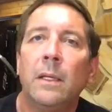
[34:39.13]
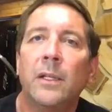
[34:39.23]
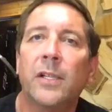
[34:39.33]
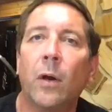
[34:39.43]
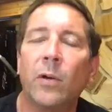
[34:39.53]

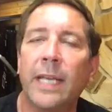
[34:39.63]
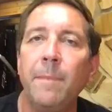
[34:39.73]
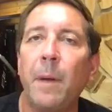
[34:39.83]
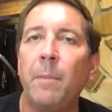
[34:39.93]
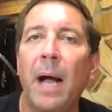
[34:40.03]
So
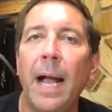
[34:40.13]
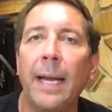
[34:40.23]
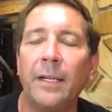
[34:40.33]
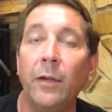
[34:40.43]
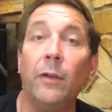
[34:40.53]
keep in
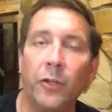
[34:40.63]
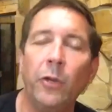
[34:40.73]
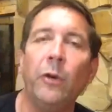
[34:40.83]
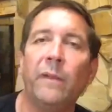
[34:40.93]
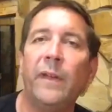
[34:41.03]
mind, do you, do
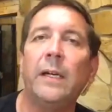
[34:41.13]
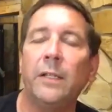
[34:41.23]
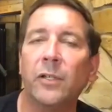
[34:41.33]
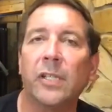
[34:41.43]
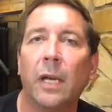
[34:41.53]
you
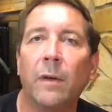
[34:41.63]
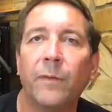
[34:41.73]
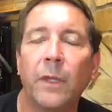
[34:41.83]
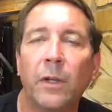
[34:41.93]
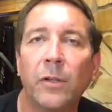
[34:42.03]
avail
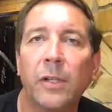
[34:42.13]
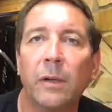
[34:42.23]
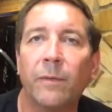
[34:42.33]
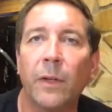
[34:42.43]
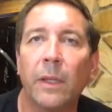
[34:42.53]
yourself for
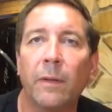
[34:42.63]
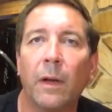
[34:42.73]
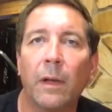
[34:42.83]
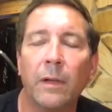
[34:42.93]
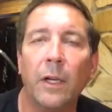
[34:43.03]
those, for,
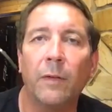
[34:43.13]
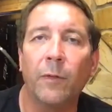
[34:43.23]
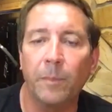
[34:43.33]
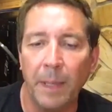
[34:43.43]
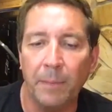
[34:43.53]
uh, you know,
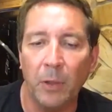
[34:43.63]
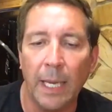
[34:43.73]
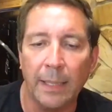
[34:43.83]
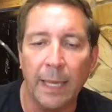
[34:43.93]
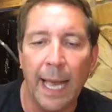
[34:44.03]
for people
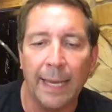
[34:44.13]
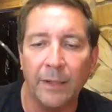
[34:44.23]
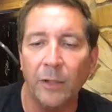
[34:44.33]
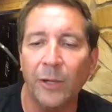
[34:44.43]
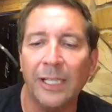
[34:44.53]
like
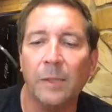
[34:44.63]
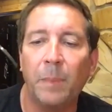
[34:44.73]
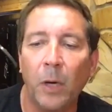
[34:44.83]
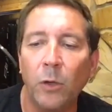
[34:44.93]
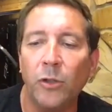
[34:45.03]
that? Do you
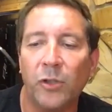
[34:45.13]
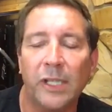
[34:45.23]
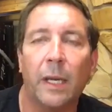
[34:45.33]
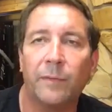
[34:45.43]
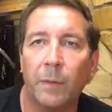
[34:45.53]
expose
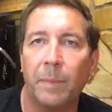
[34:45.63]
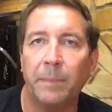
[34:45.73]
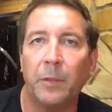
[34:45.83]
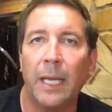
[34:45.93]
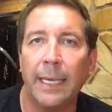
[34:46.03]
yourself to
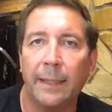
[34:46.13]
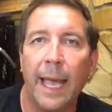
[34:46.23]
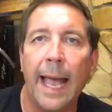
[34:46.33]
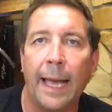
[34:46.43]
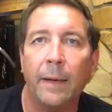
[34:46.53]
people like
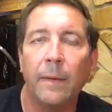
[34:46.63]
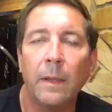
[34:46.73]
that?